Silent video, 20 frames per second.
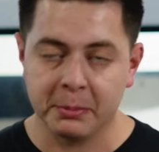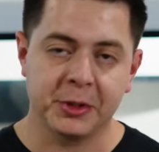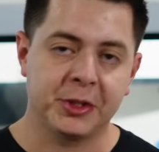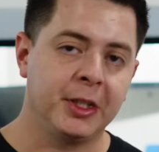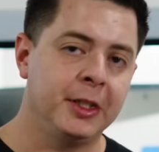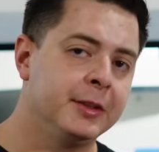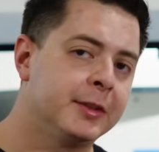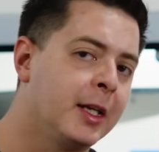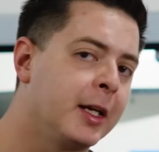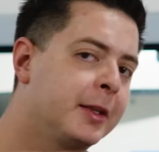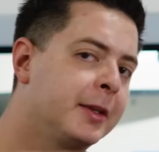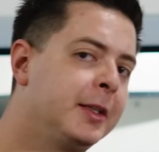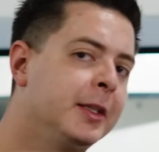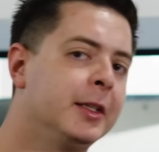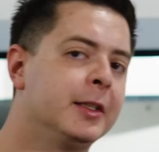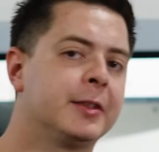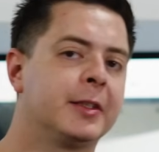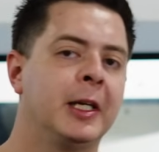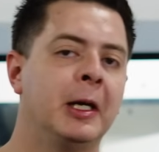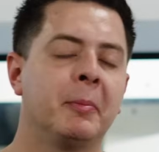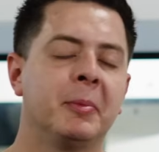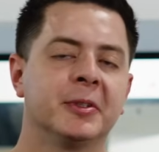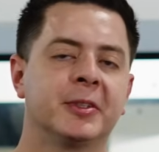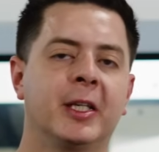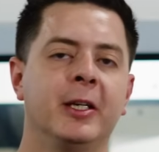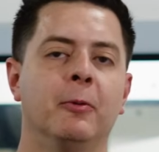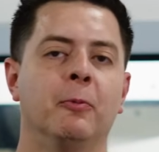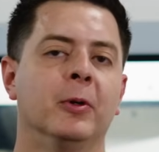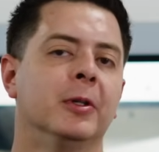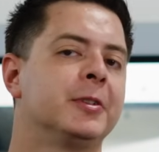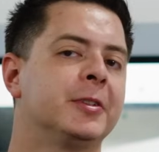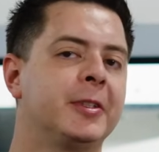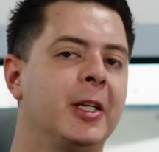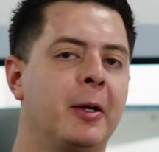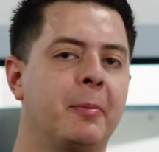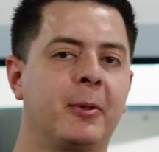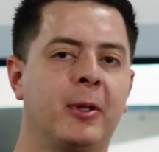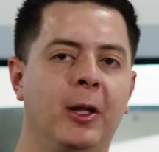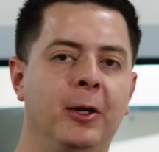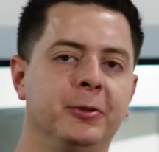machines like this help us get one
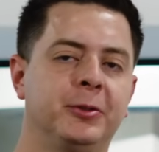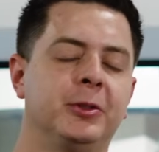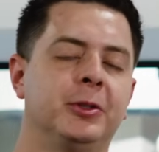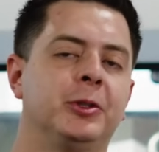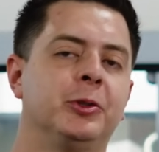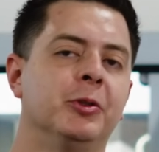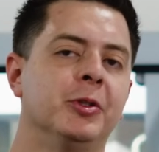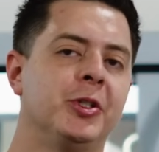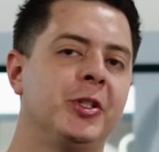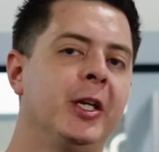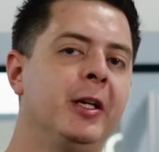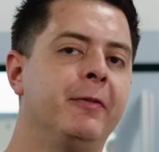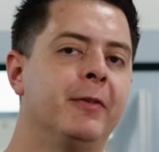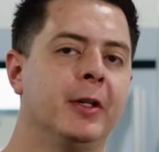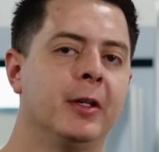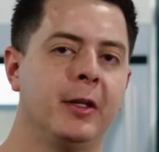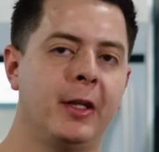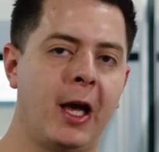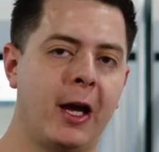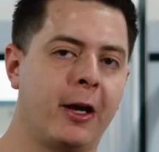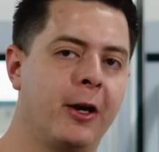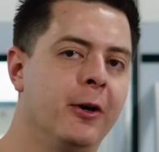step closer to achieving that